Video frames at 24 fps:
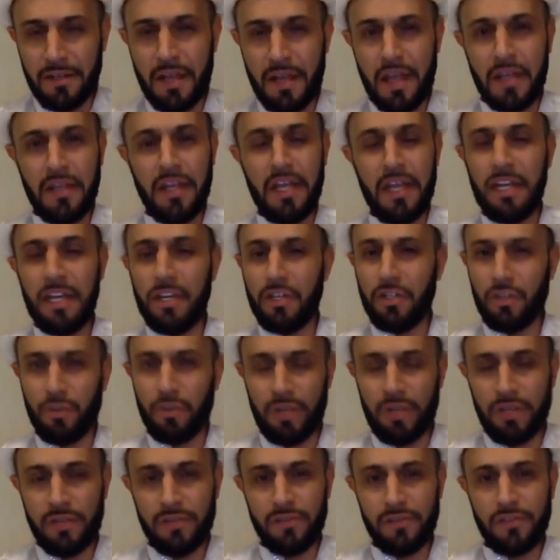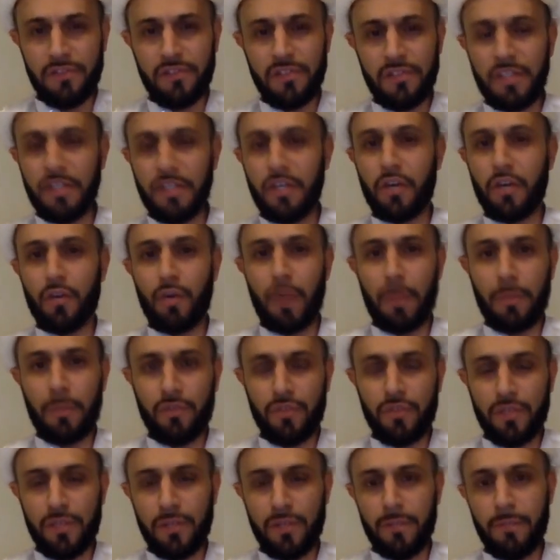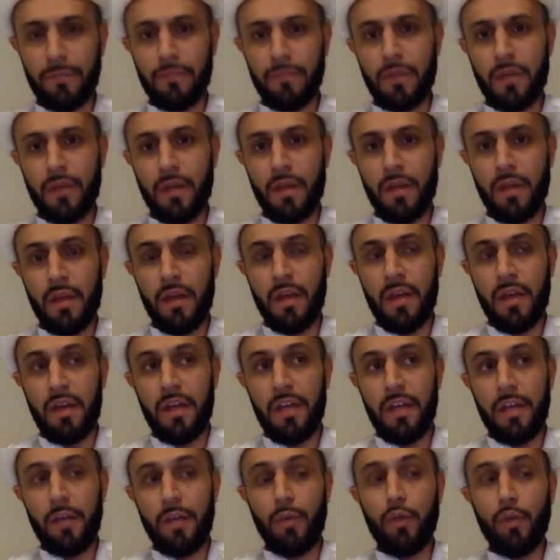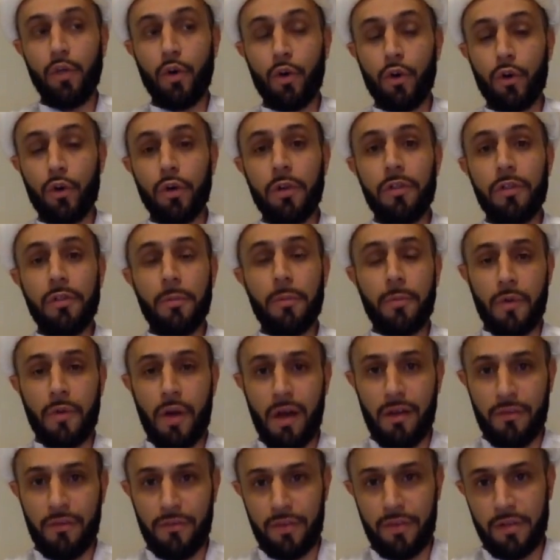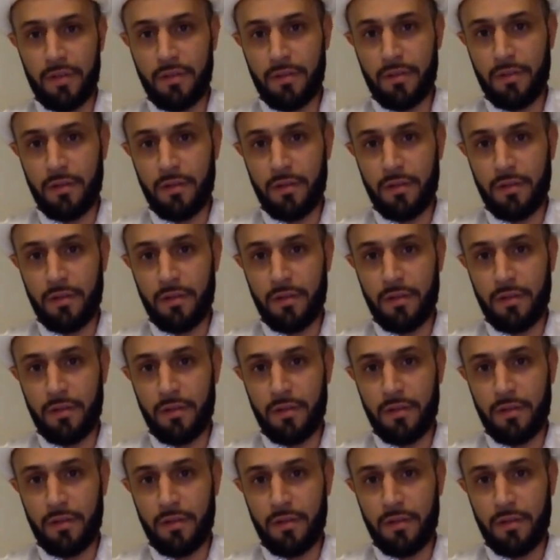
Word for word: and ignorance and corruption, it would hurt the prophet